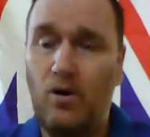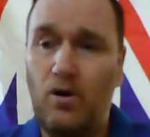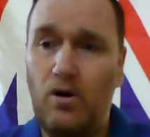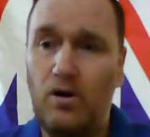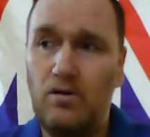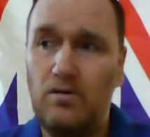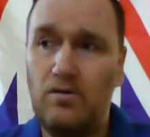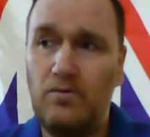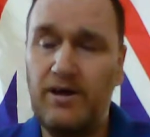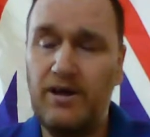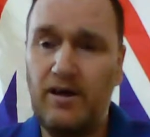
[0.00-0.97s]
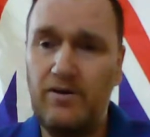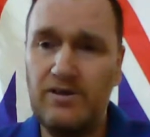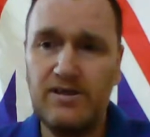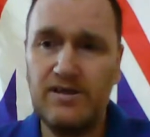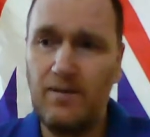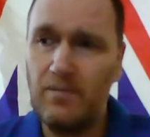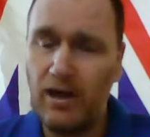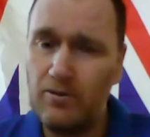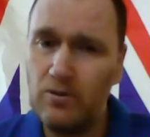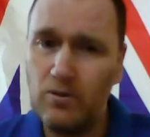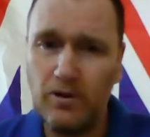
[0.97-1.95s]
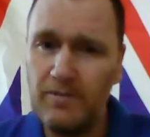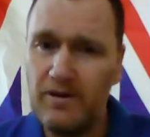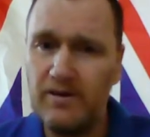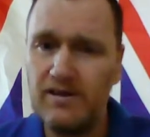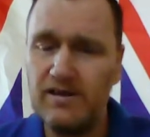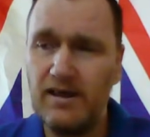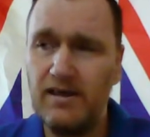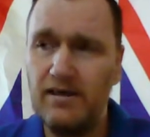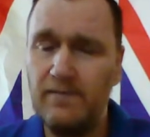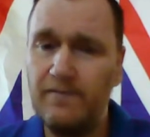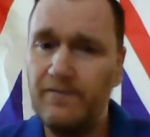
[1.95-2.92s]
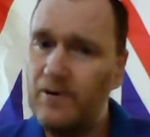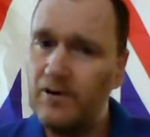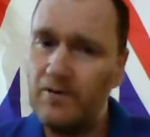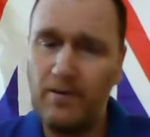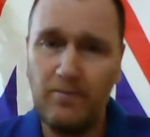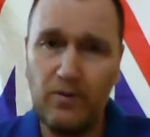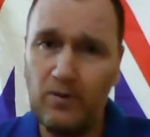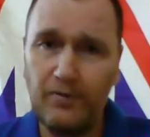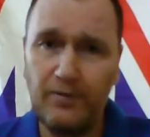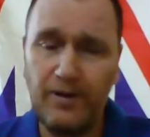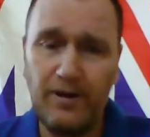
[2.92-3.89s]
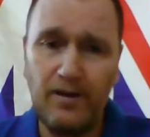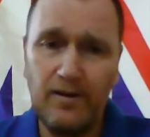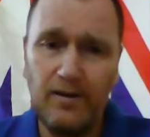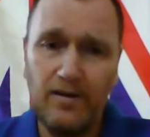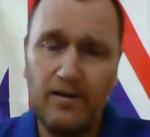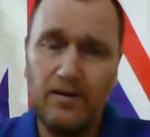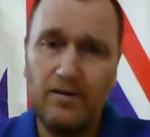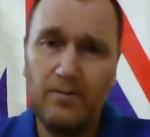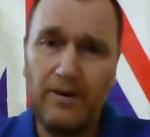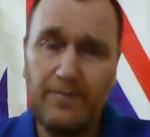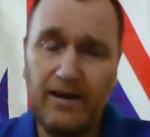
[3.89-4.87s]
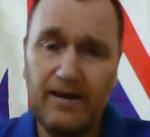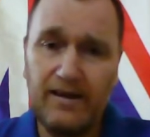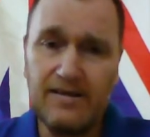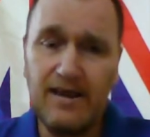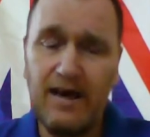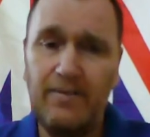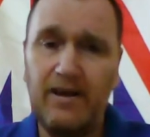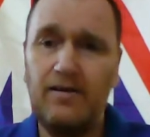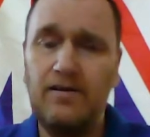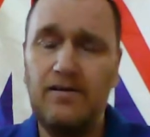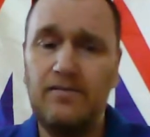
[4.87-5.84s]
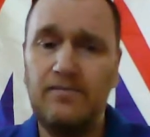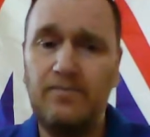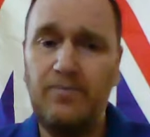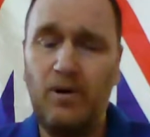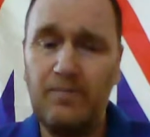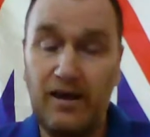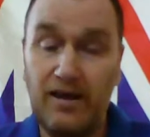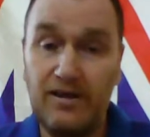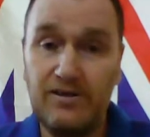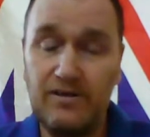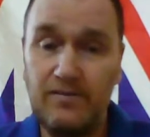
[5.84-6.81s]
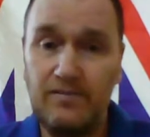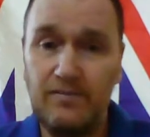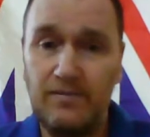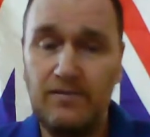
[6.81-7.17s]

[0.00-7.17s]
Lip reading: or we go to some local community further up north with a big Islamic population.